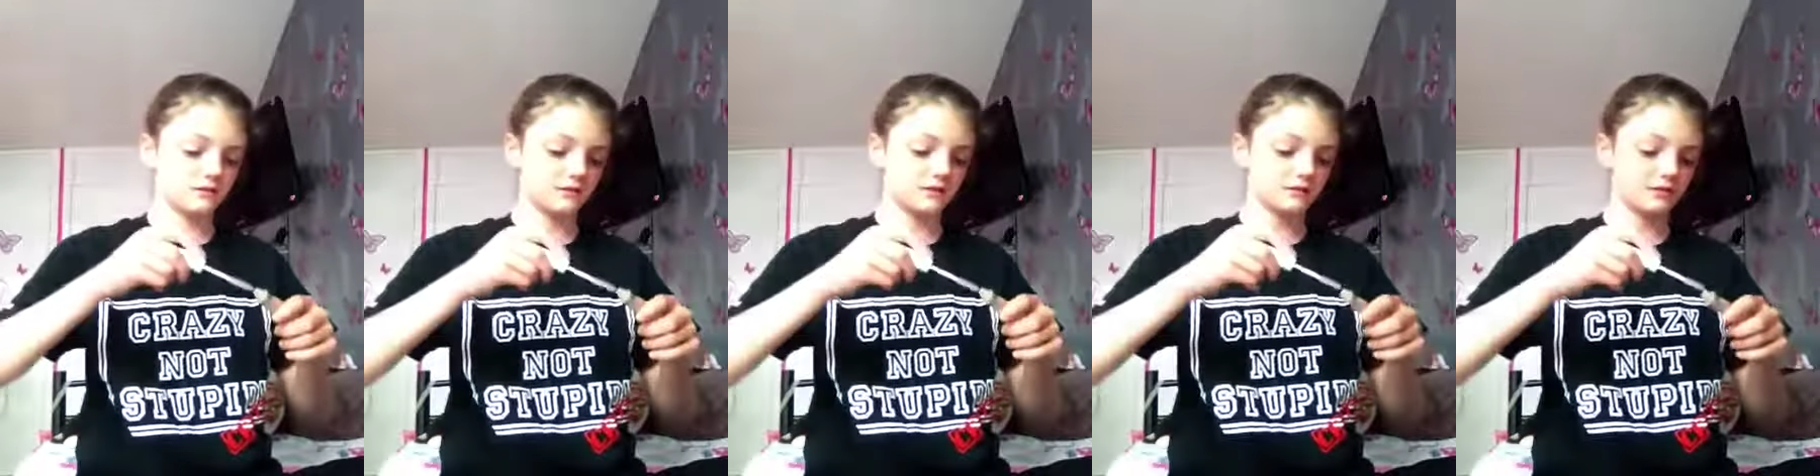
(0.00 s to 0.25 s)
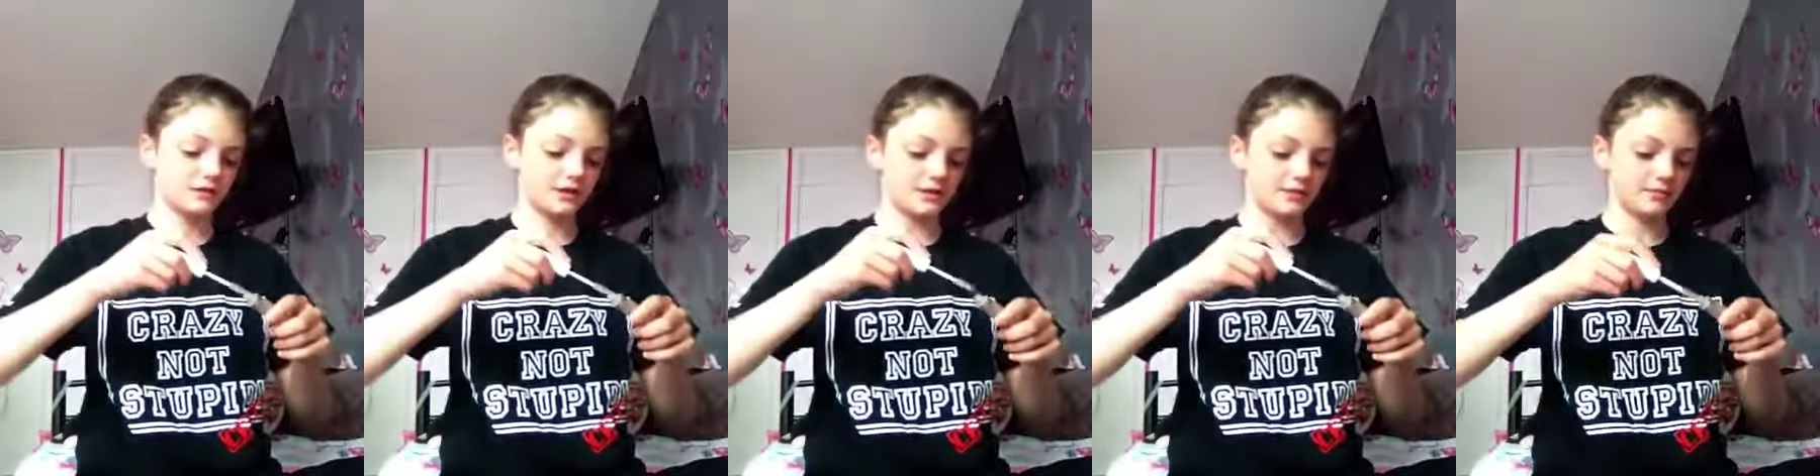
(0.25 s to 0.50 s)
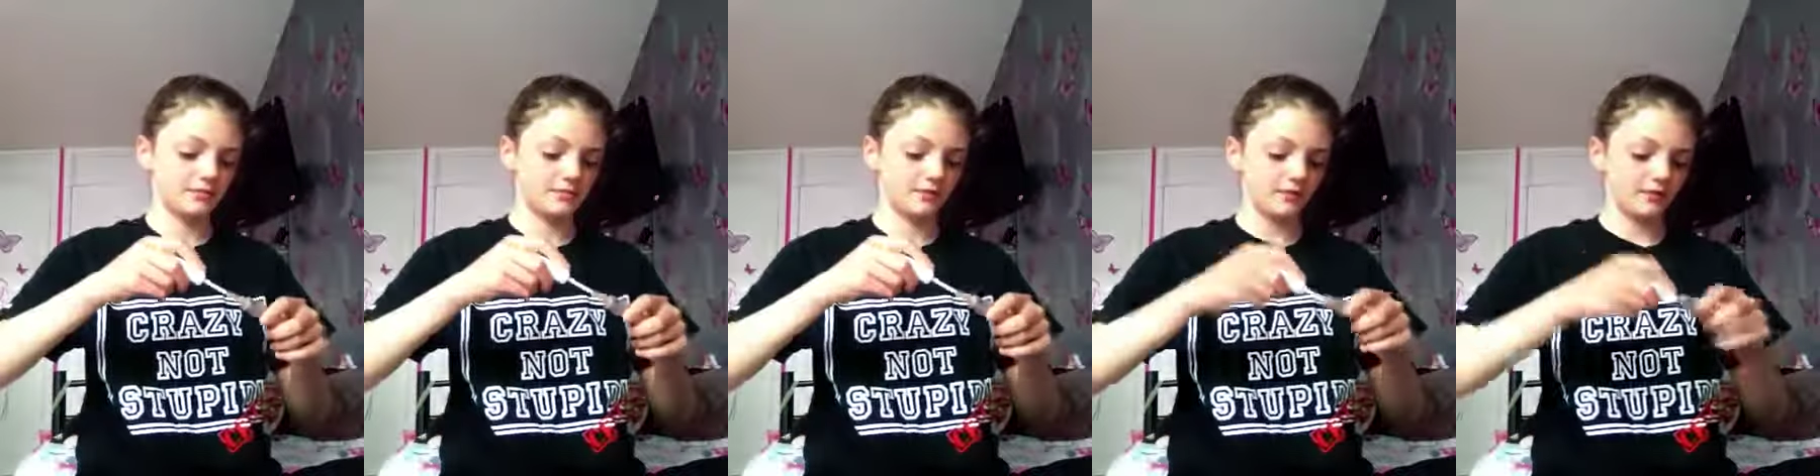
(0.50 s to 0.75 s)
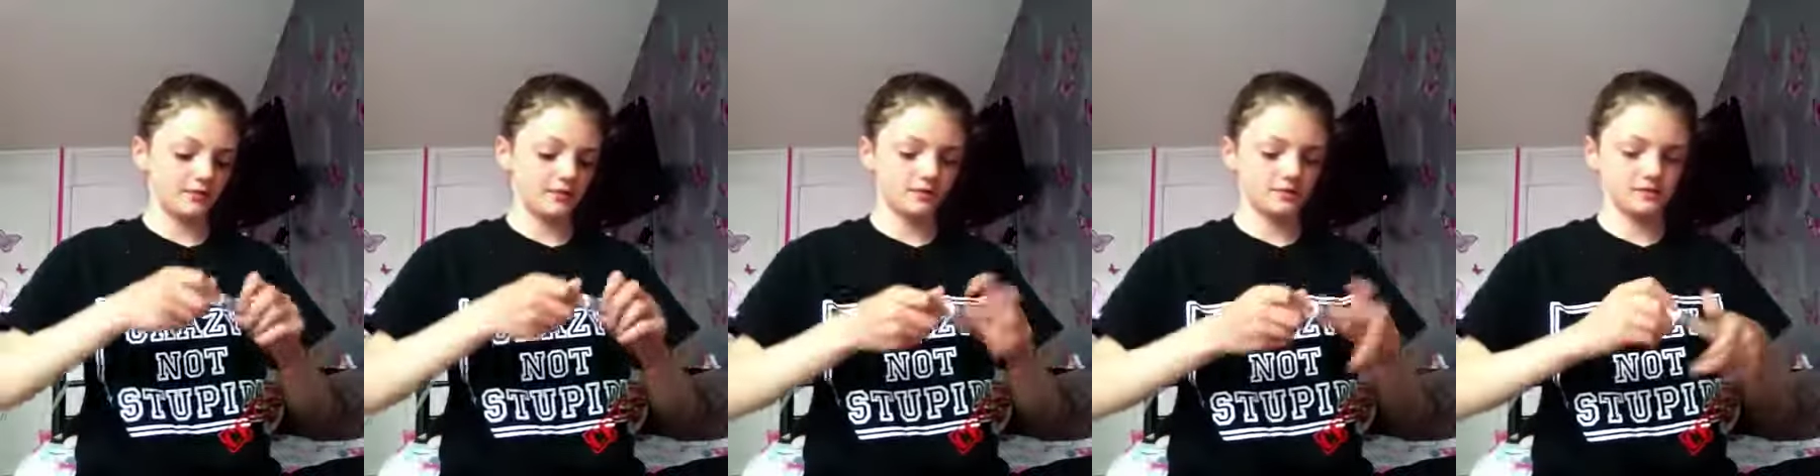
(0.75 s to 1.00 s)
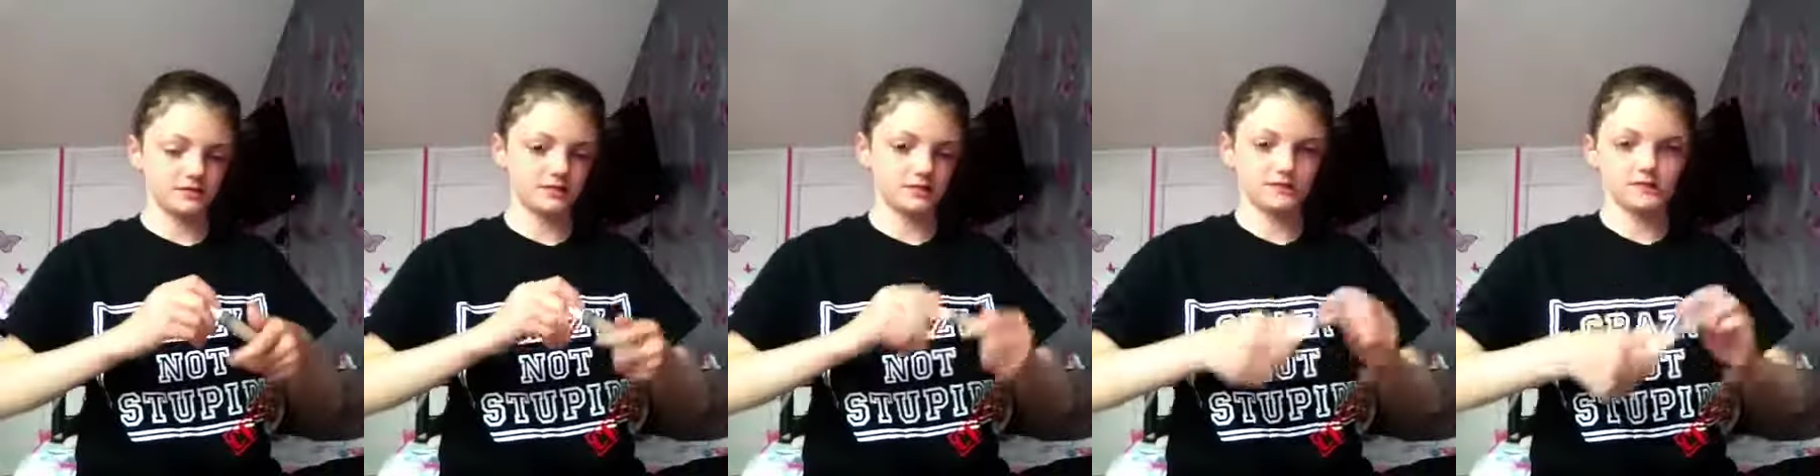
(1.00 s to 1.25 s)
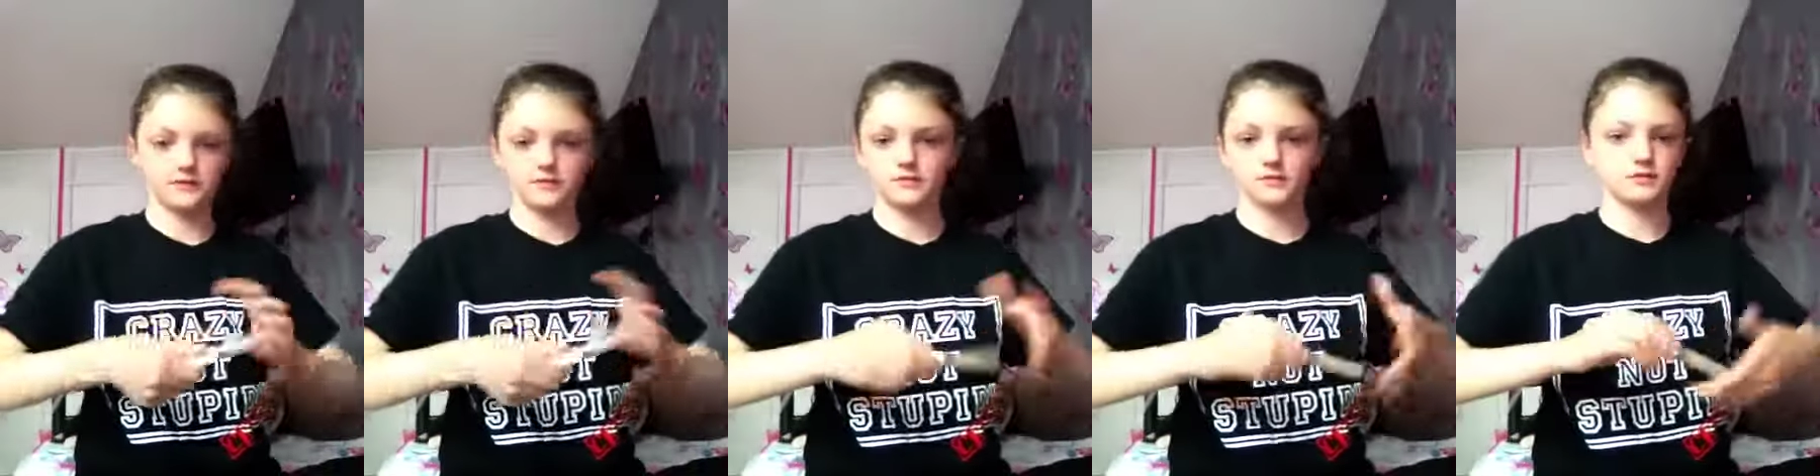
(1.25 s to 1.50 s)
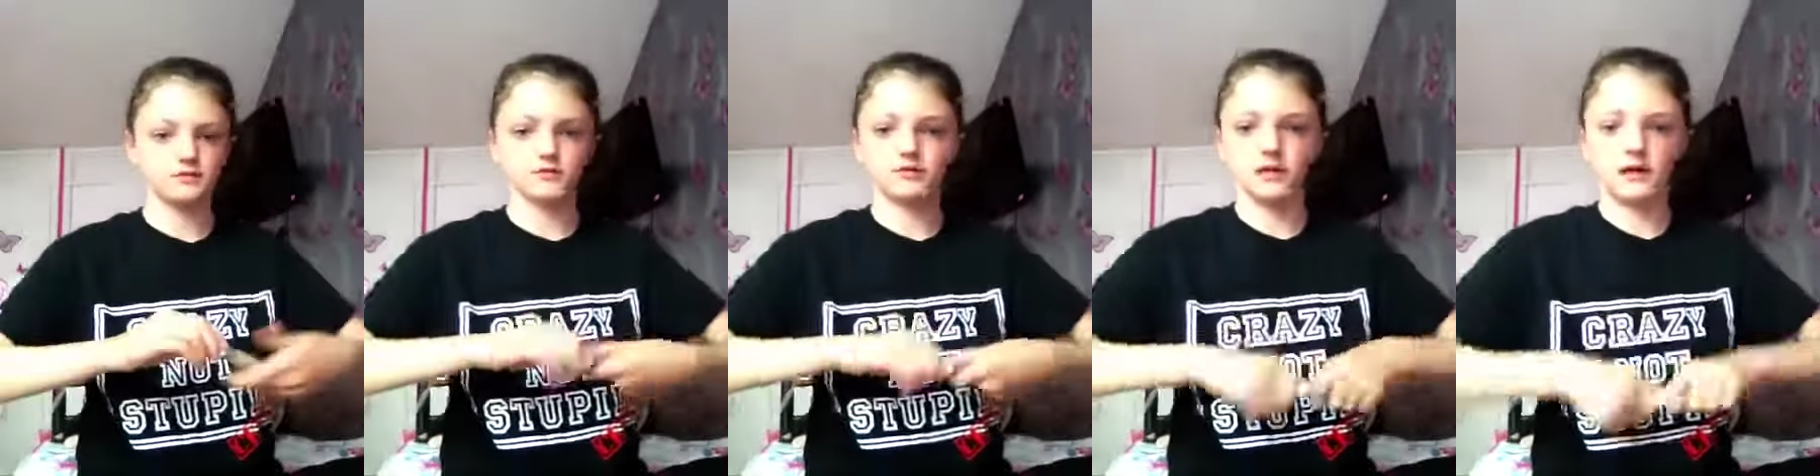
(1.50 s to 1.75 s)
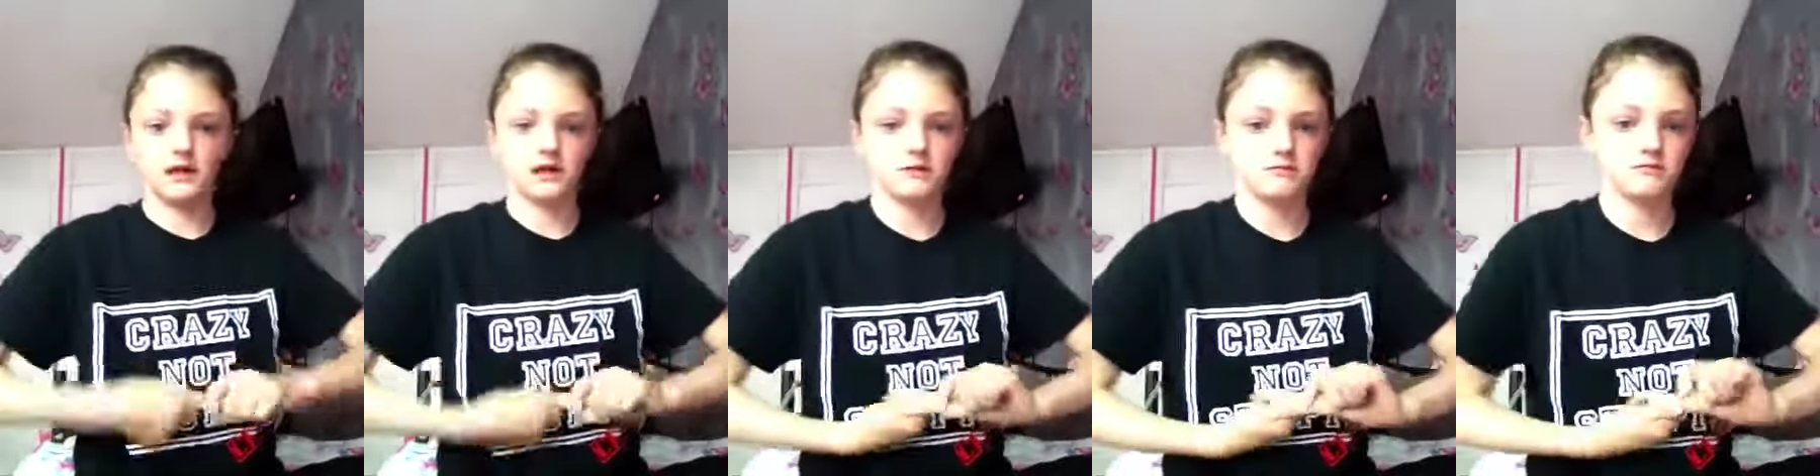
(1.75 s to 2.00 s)
shape them out because sometimes they're
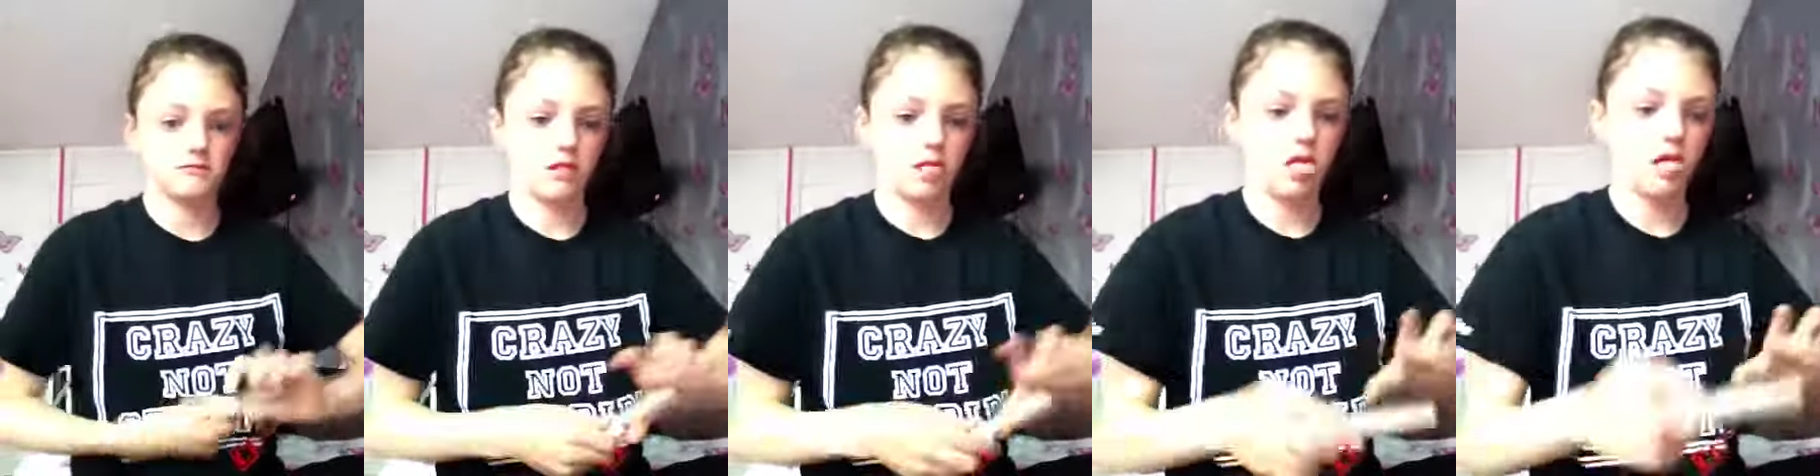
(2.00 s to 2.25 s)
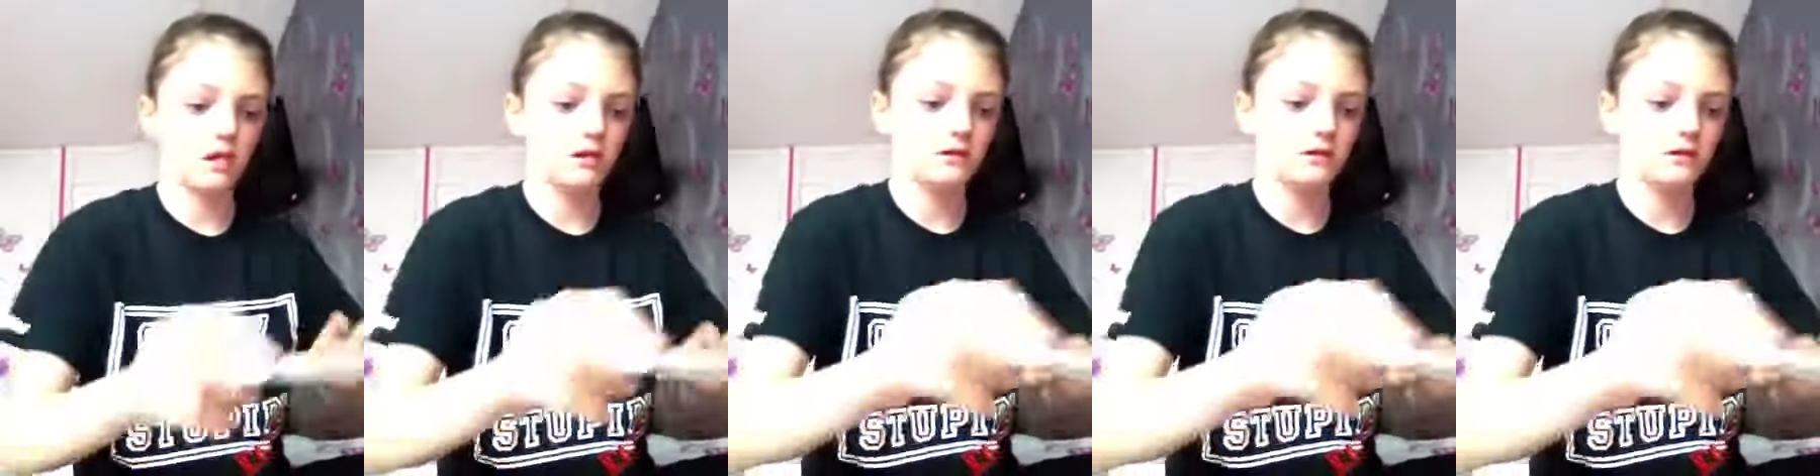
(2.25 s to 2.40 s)
like, bleh.